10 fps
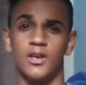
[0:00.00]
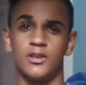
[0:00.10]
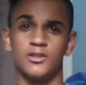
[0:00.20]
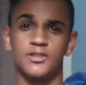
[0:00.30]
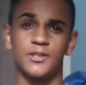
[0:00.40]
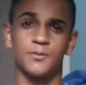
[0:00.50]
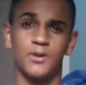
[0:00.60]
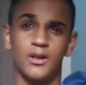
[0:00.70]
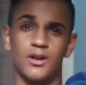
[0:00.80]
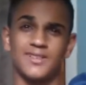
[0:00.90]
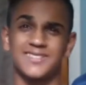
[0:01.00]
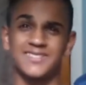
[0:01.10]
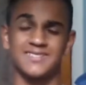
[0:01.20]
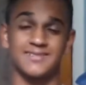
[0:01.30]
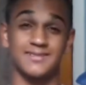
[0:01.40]
you've seen my
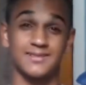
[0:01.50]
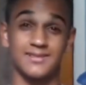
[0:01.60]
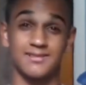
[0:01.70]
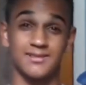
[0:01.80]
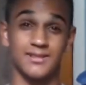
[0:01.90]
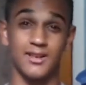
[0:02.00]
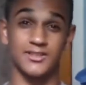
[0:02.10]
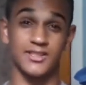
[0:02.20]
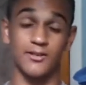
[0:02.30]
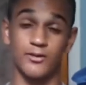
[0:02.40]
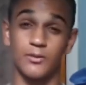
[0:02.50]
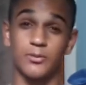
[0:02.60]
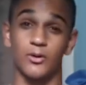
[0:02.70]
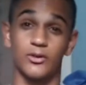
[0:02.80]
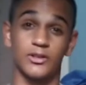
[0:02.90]
last day of
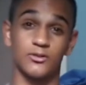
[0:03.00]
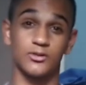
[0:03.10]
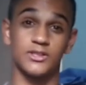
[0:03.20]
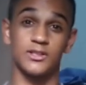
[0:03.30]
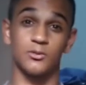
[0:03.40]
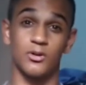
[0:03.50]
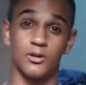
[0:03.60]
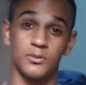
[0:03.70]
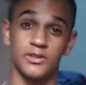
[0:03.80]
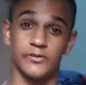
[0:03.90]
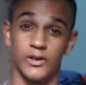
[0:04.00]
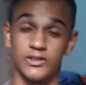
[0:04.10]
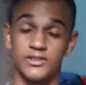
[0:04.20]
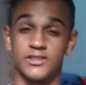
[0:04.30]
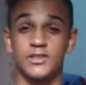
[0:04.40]
uploading, you'll see what Amir's vines is.